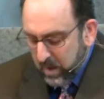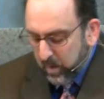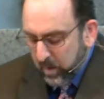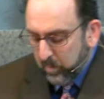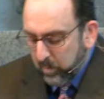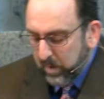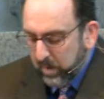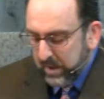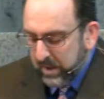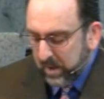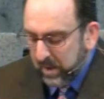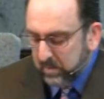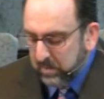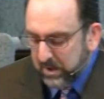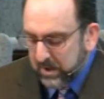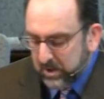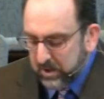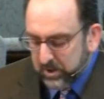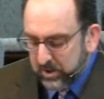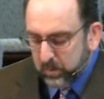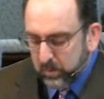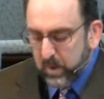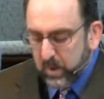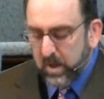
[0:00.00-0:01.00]
But let me
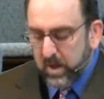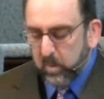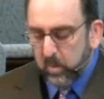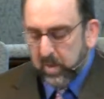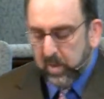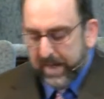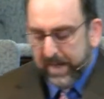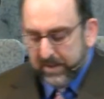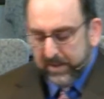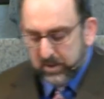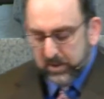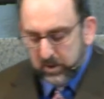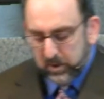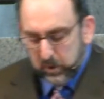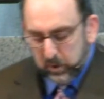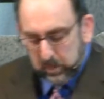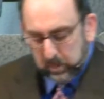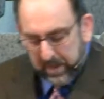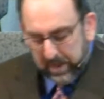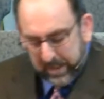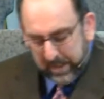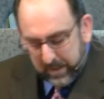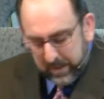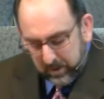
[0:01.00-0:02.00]
just run a passage
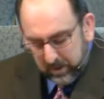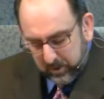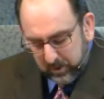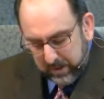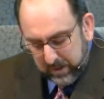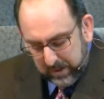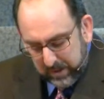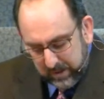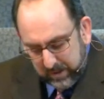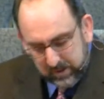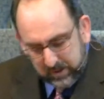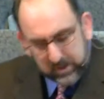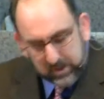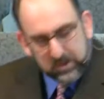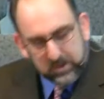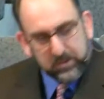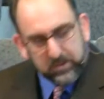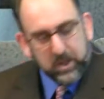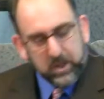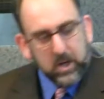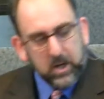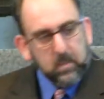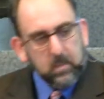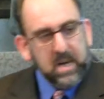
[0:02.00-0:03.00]
by you here just
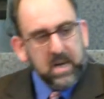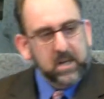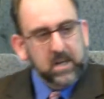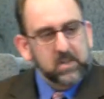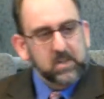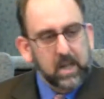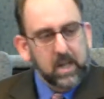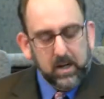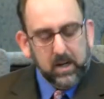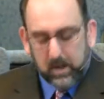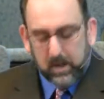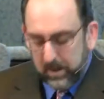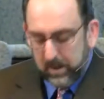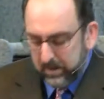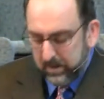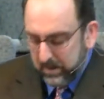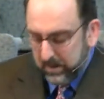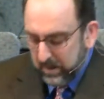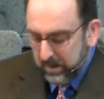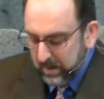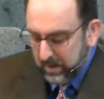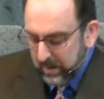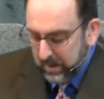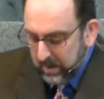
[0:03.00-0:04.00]
for you to meditate on.
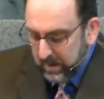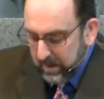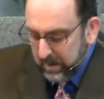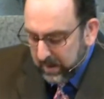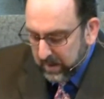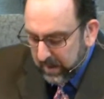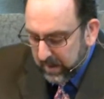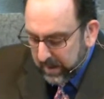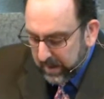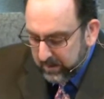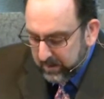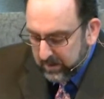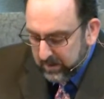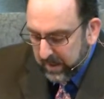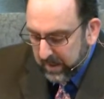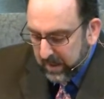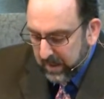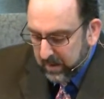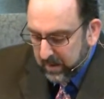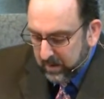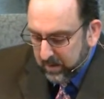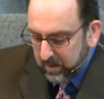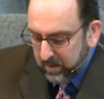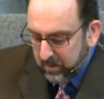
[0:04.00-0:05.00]

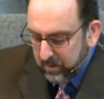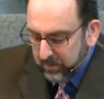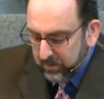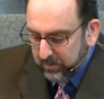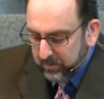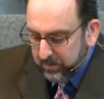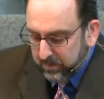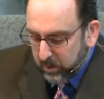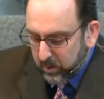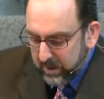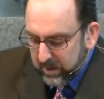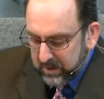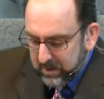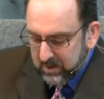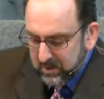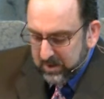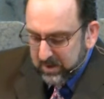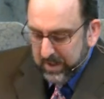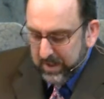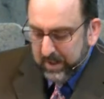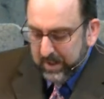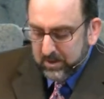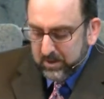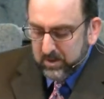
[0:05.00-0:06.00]
Isaiah
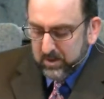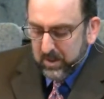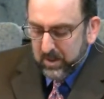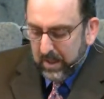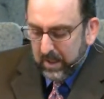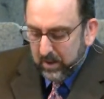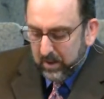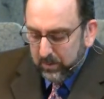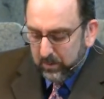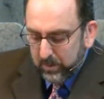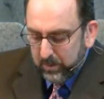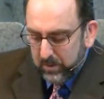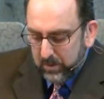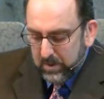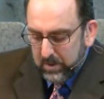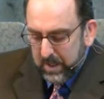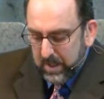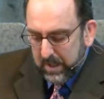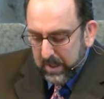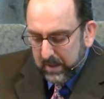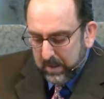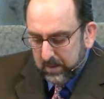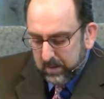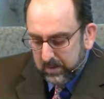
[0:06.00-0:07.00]
46, 8 through
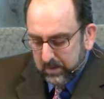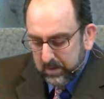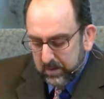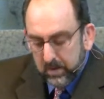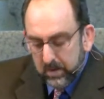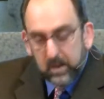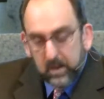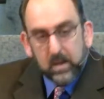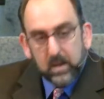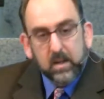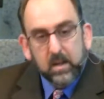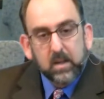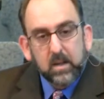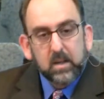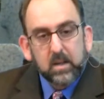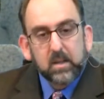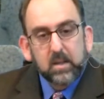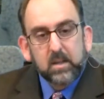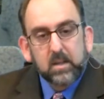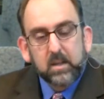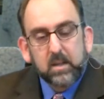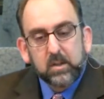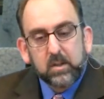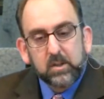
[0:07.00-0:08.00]
10.
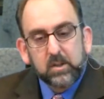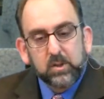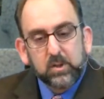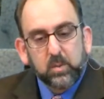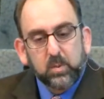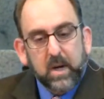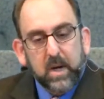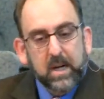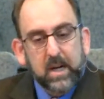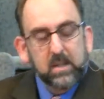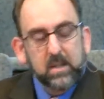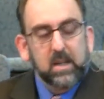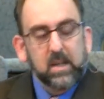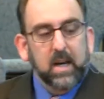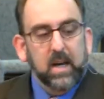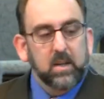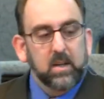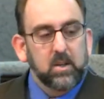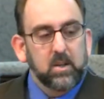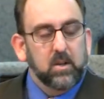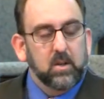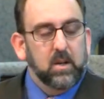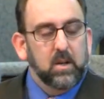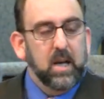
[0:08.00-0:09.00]
You just write it
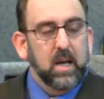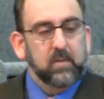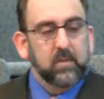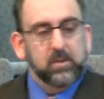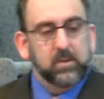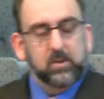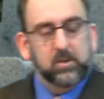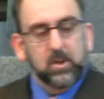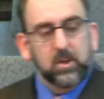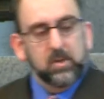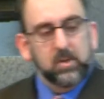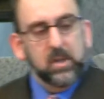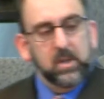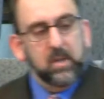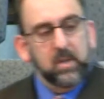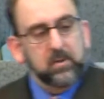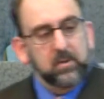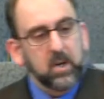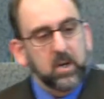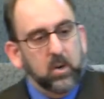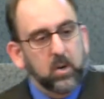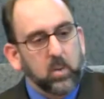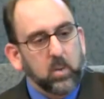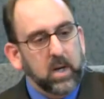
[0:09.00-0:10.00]
down. You don't have to turn there if
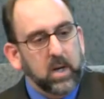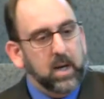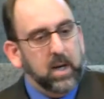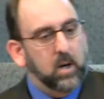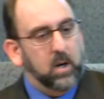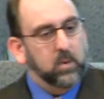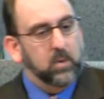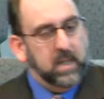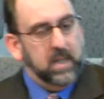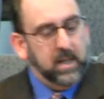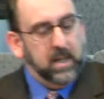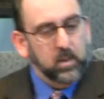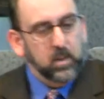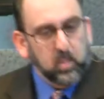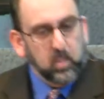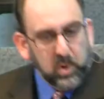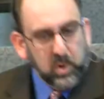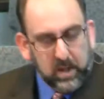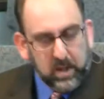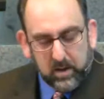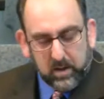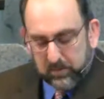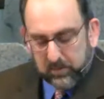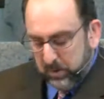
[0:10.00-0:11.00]
you don't want. I'll read it,
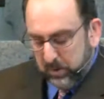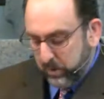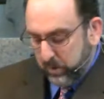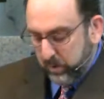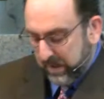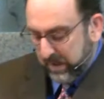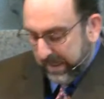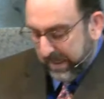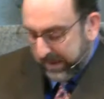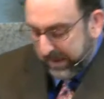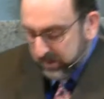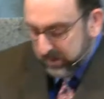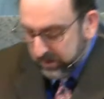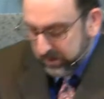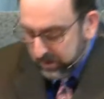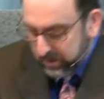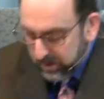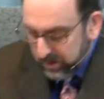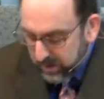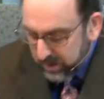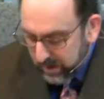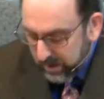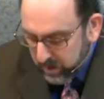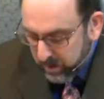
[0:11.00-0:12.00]
but if you would like to
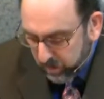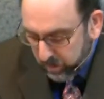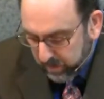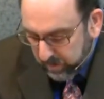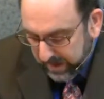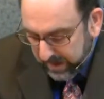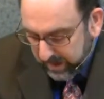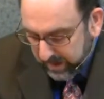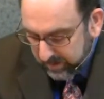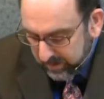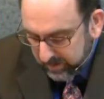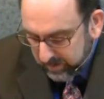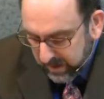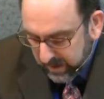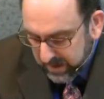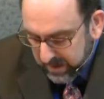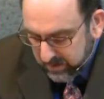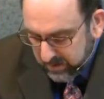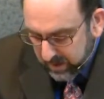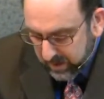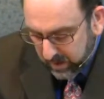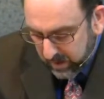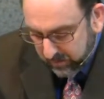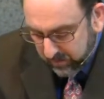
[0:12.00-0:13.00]
turn there, you may.
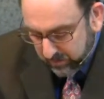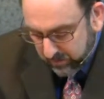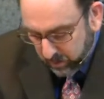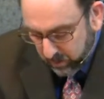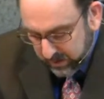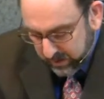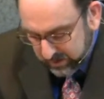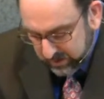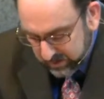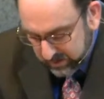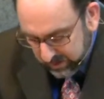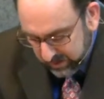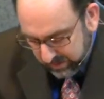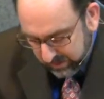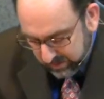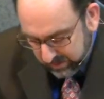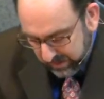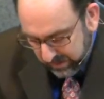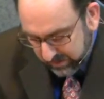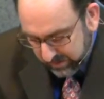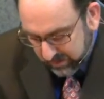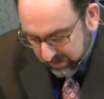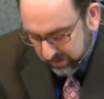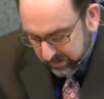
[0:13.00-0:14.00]
Isaiah 46,
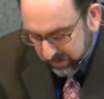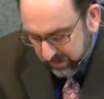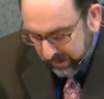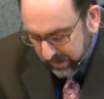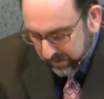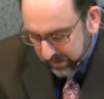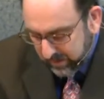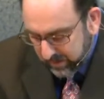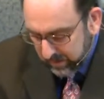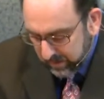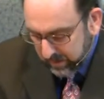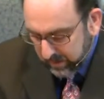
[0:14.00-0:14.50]
8 to 10.